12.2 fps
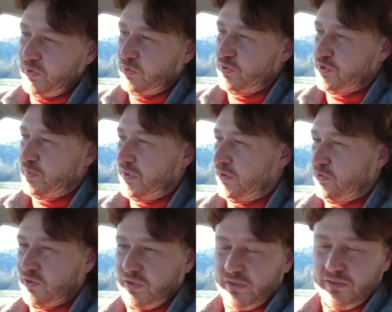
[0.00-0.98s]

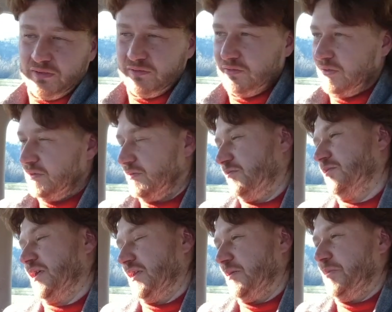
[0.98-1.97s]
horsepower, and
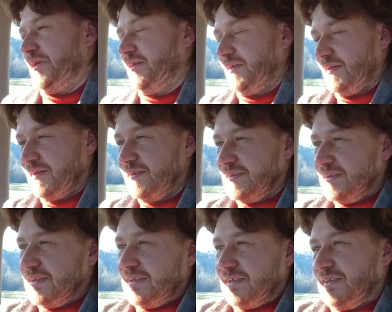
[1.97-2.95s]
well, I mean,
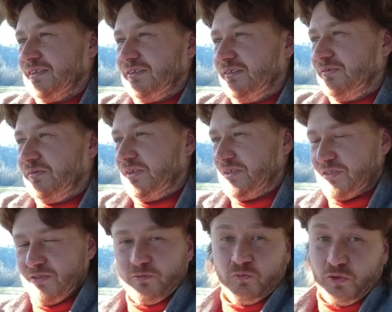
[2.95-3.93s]

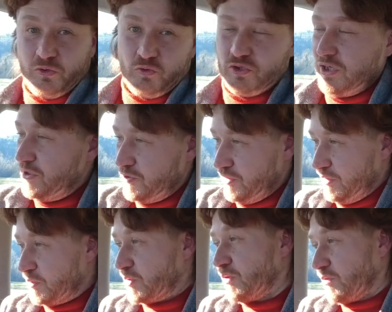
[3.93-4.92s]
it's not what you change
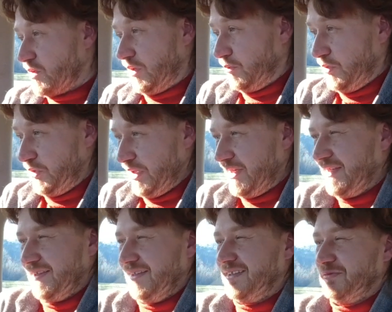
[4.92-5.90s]
in the program,
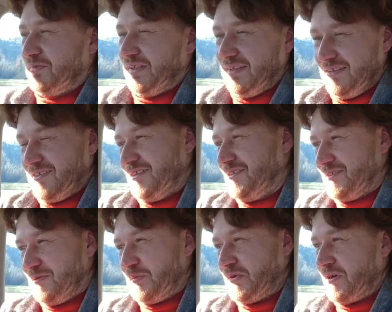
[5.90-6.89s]
but you
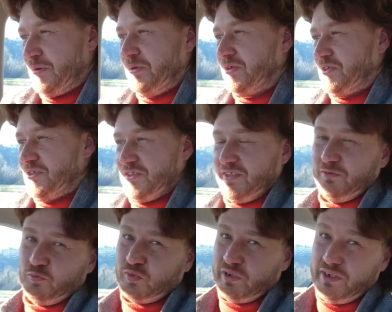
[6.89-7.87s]
change the parameters
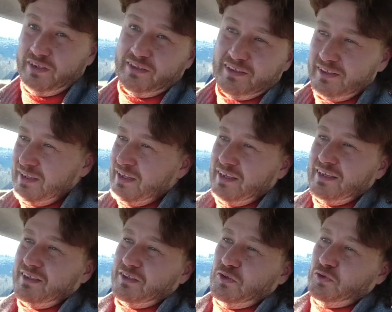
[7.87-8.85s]
that bring
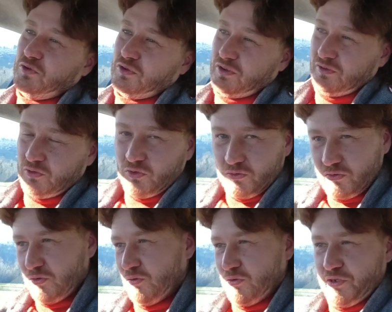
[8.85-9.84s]
your
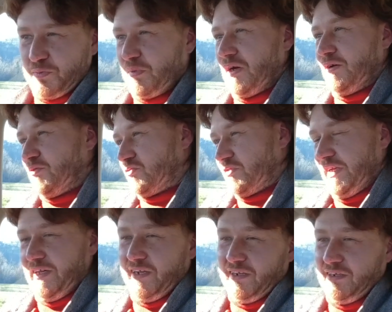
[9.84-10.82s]
horsepower
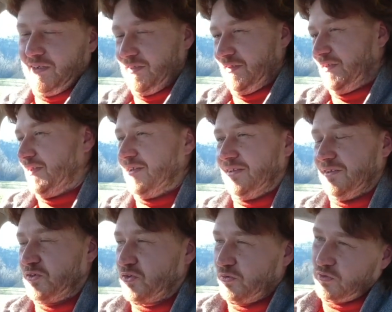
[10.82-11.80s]
rating
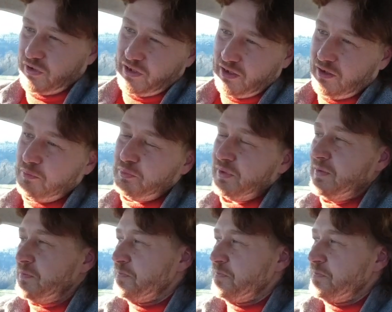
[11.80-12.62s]
and the torque up.